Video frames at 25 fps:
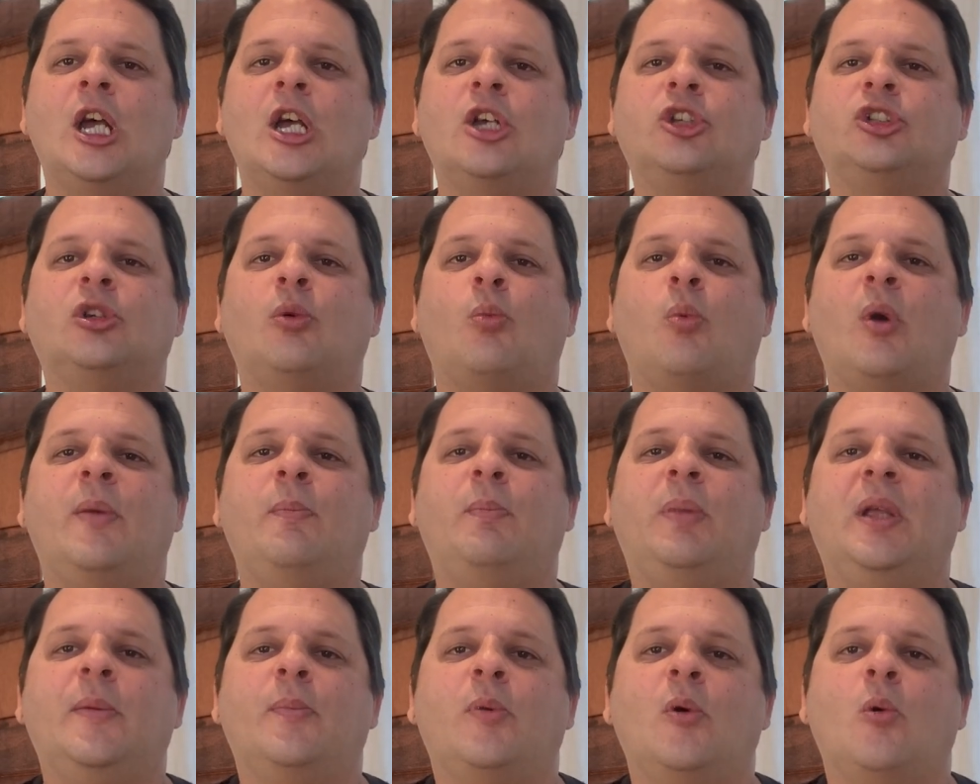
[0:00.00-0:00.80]
So when
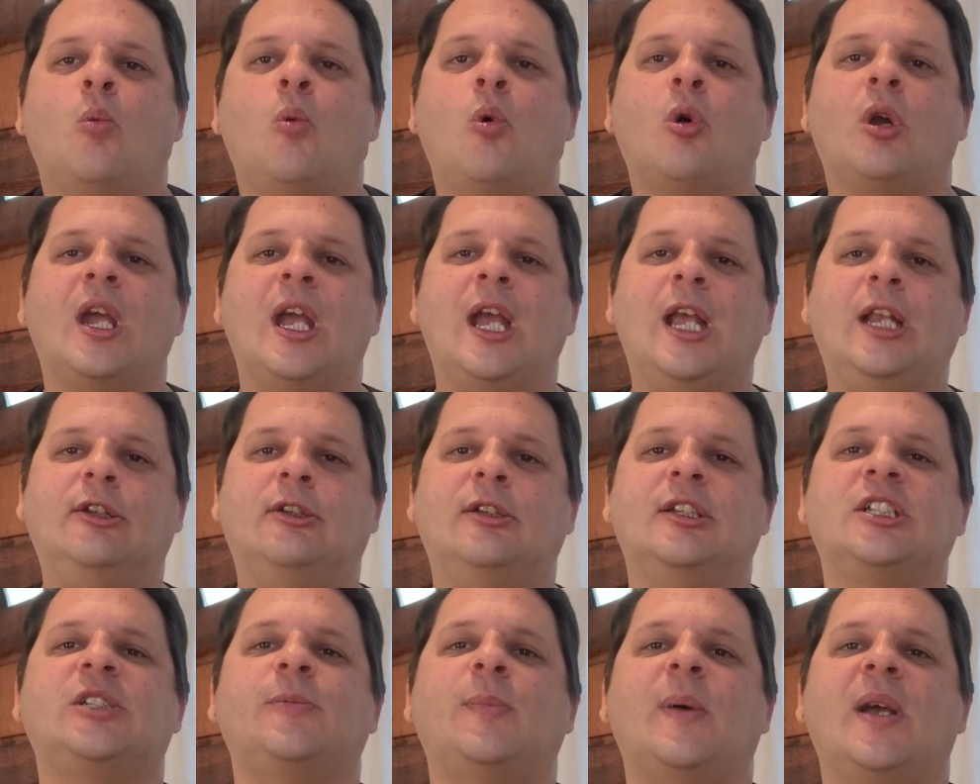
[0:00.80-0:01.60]
people walk into
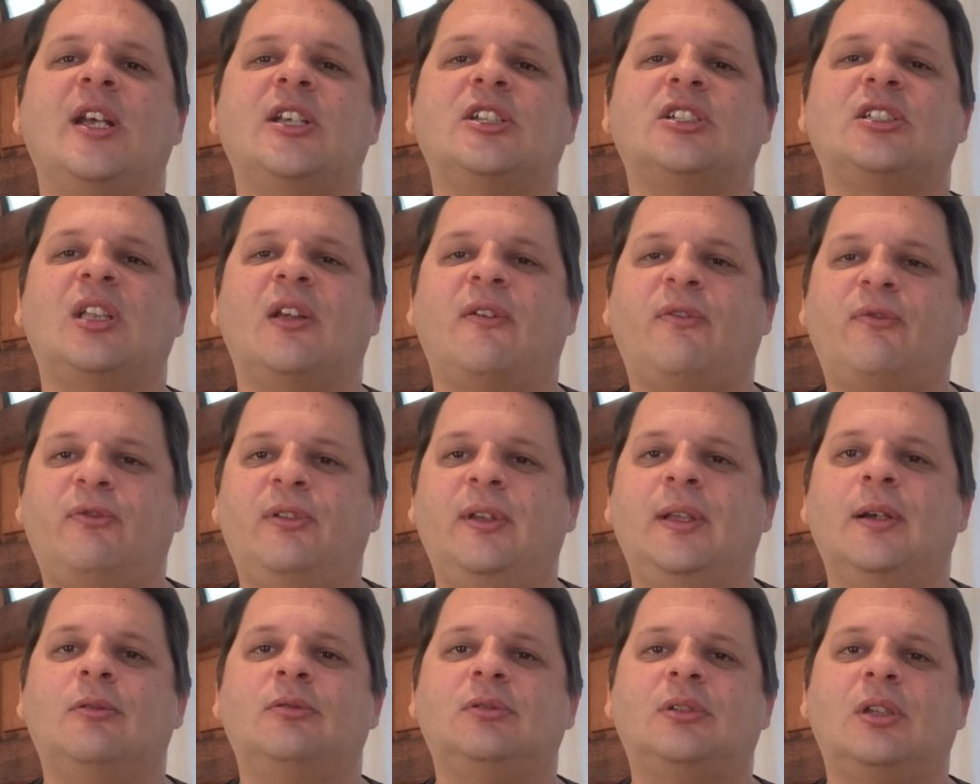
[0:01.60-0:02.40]
the space, they
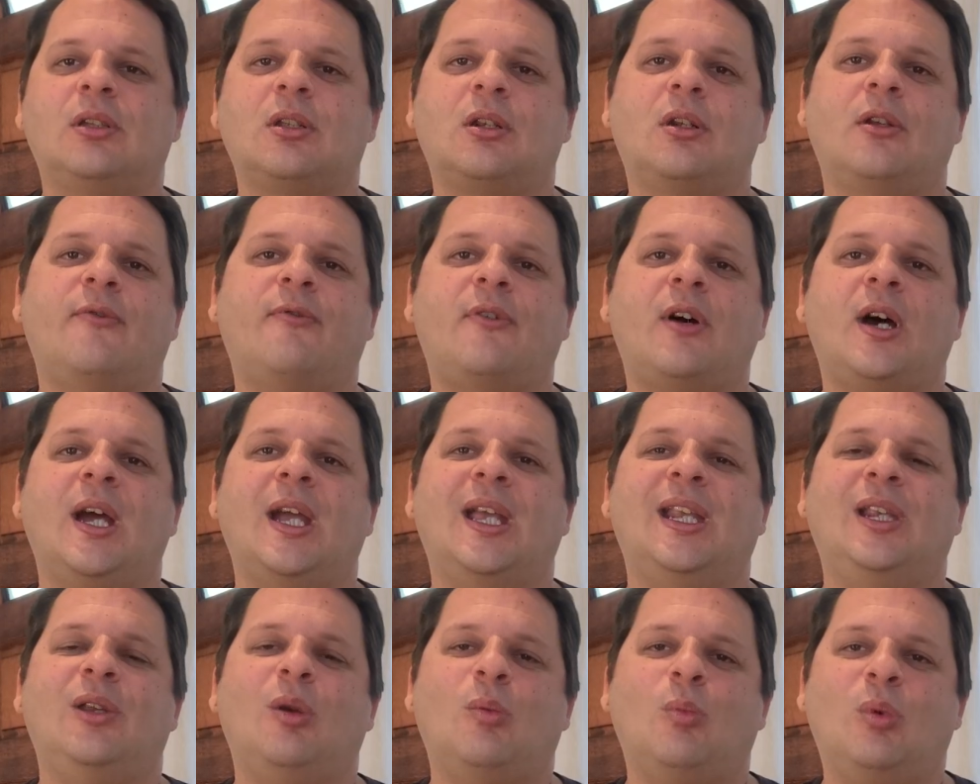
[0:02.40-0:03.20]
feel the
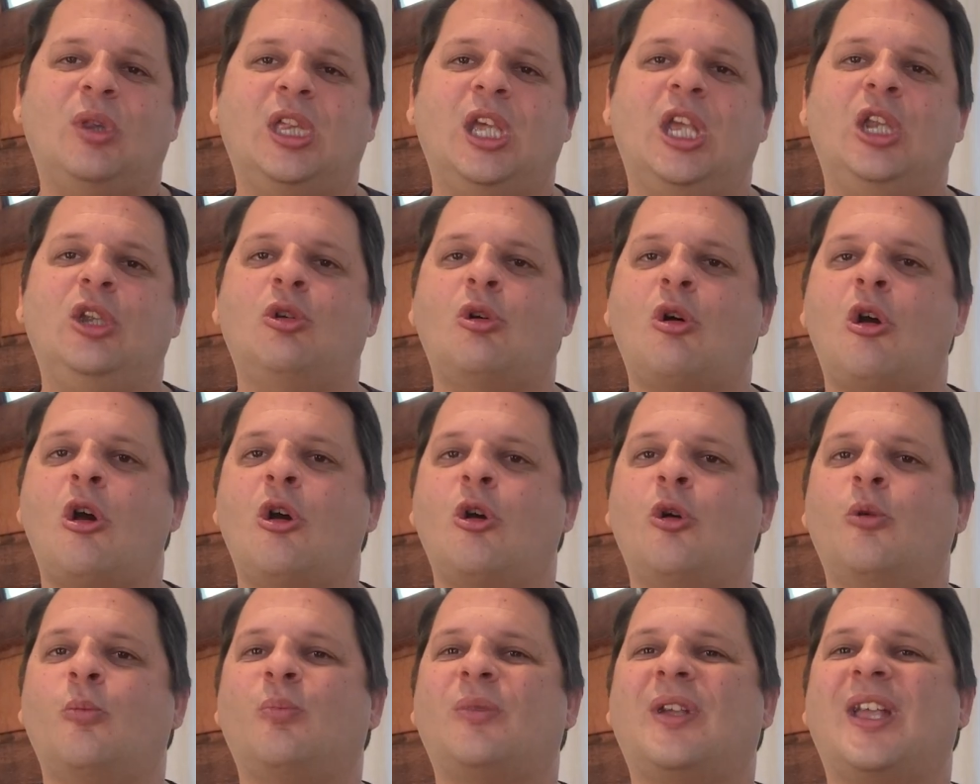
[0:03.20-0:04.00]
divine within your home.